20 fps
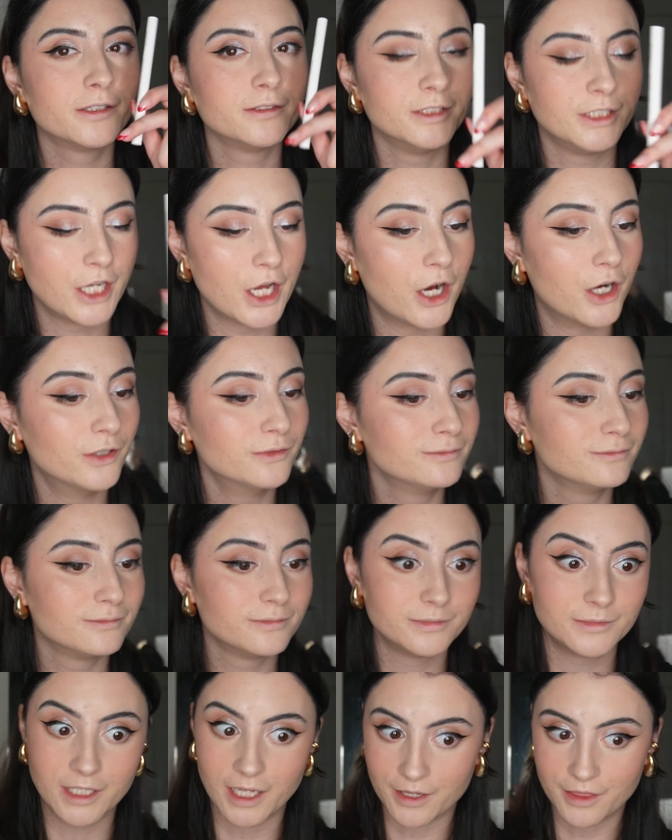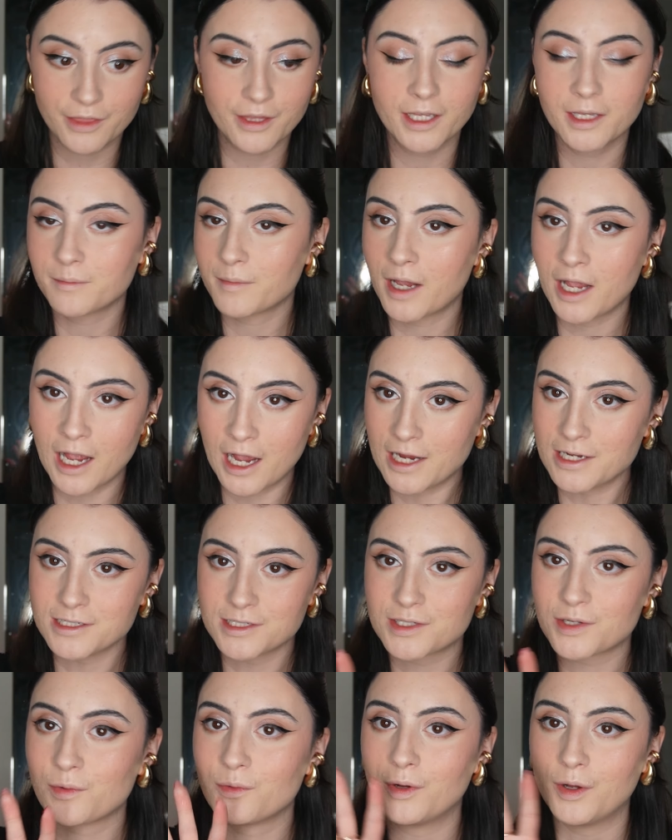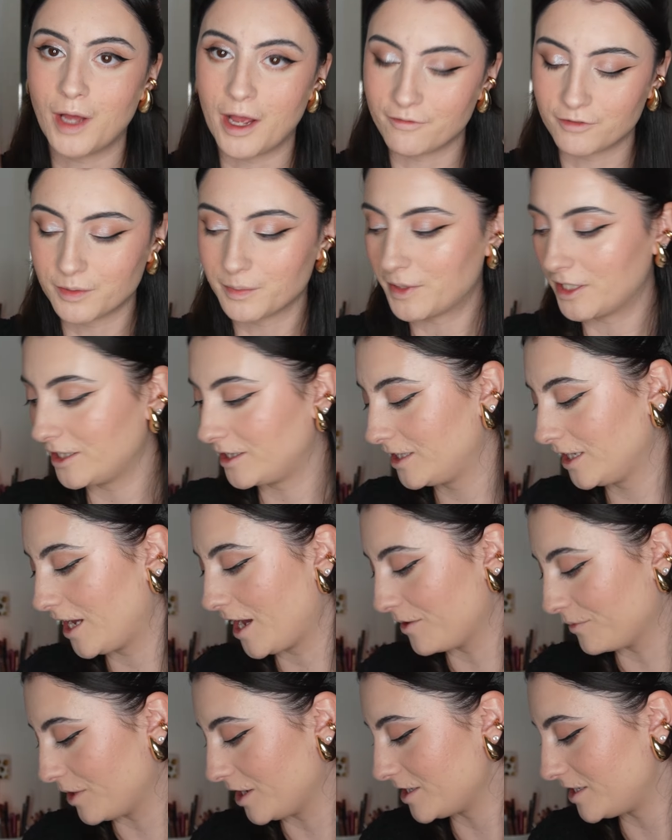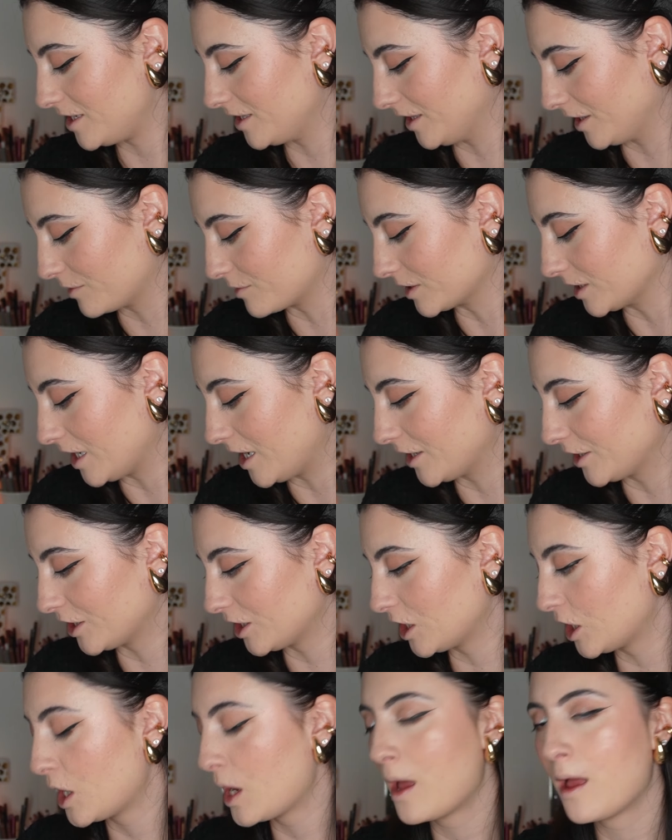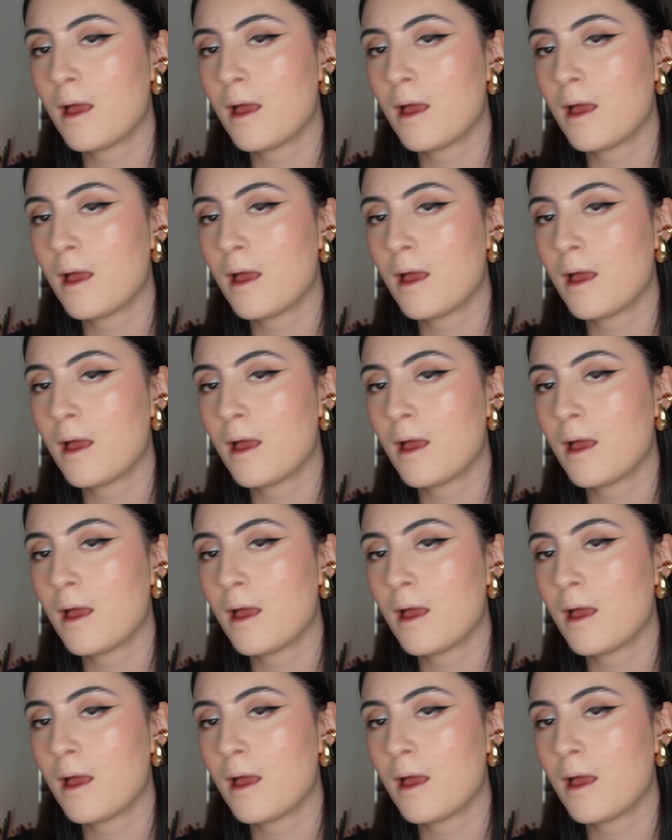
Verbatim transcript: No, nothing in my eyes will ever beat the NYC liquid liner,